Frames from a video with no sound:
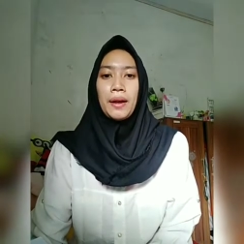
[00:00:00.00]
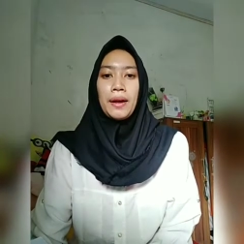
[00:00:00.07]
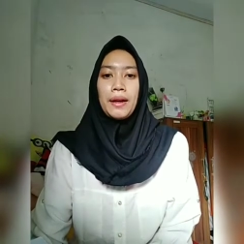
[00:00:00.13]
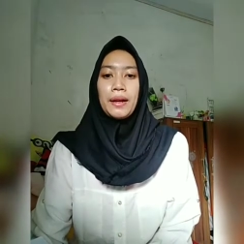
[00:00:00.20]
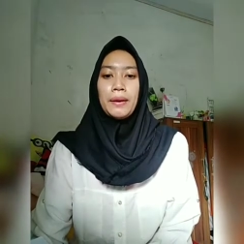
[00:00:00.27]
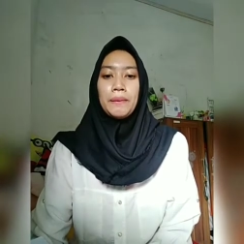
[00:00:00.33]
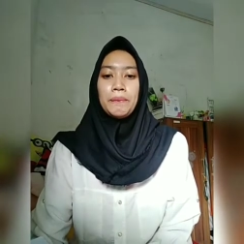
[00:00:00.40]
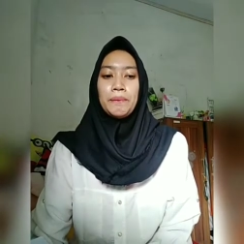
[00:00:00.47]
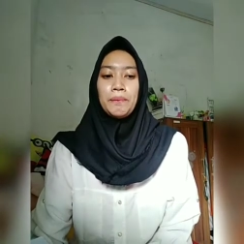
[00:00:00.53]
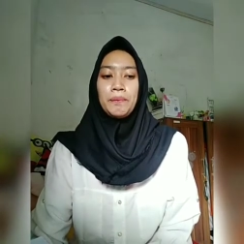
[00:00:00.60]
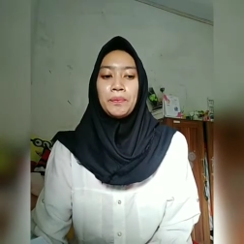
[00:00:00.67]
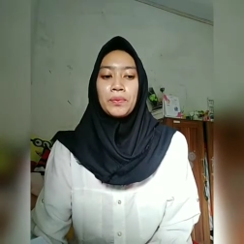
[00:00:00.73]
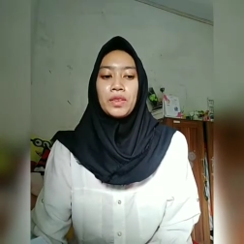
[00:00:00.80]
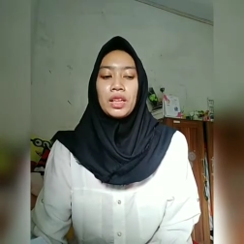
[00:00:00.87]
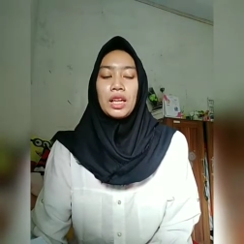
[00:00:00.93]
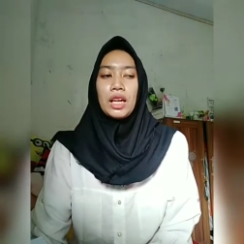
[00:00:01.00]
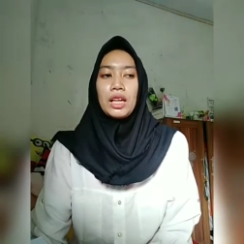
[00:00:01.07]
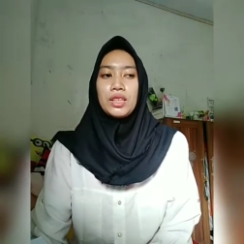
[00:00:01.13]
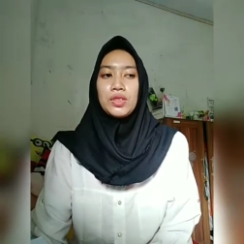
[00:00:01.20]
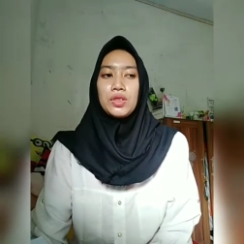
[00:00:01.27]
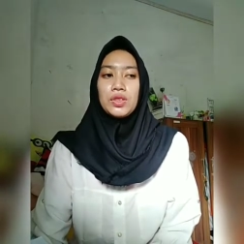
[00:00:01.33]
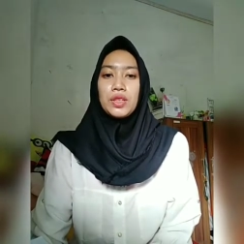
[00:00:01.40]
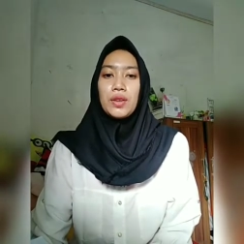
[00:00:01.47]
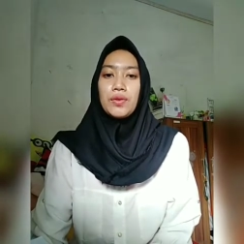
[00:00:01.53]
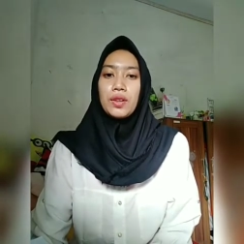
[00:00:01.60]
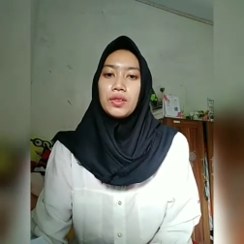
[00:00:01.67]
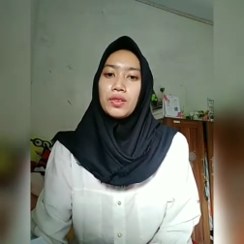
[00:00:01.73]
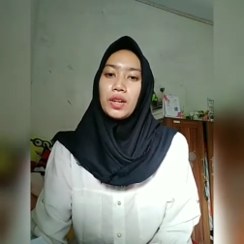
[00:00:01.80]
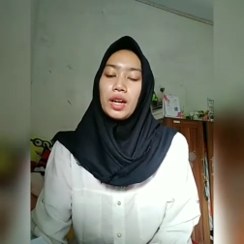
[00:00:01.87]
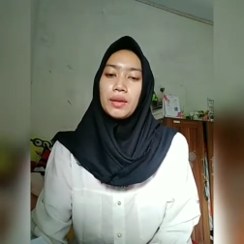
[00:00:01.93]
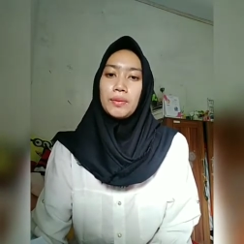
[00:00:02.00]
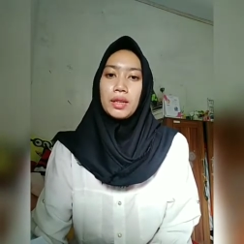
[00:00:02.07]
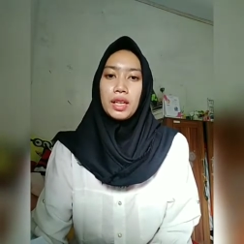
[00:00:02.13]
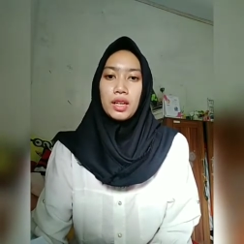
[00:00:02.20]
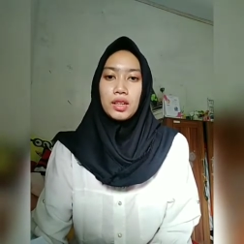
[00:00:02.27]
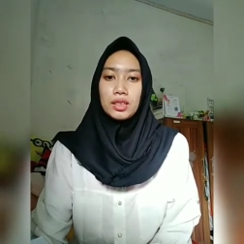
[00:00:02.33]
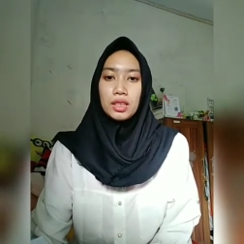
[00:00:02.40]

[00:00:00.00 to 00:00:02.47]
And I choose 7th grade because